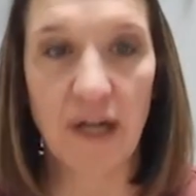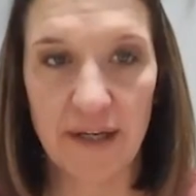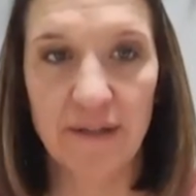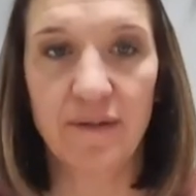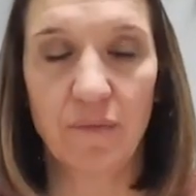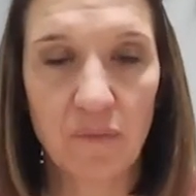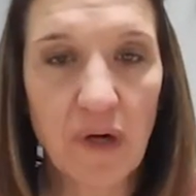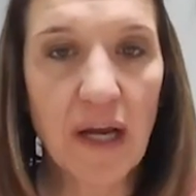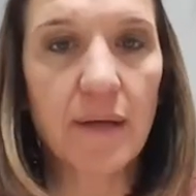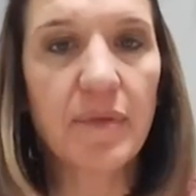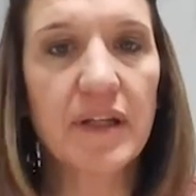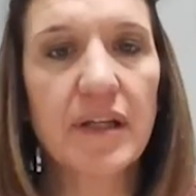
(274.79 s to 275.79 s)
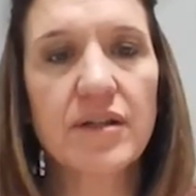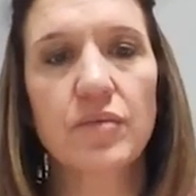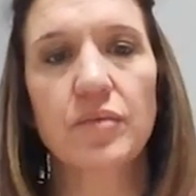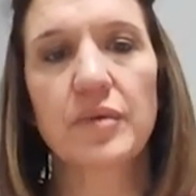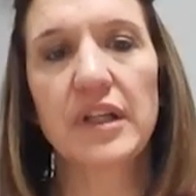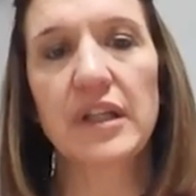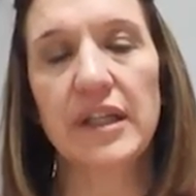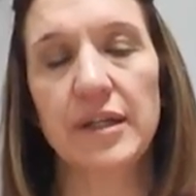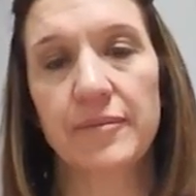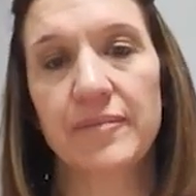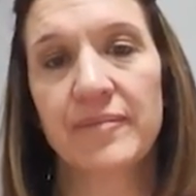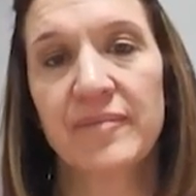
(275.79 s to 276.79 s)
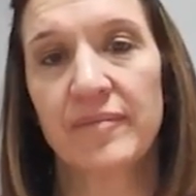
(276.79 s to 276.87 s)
Right, right. Because just like, really, yeah, just,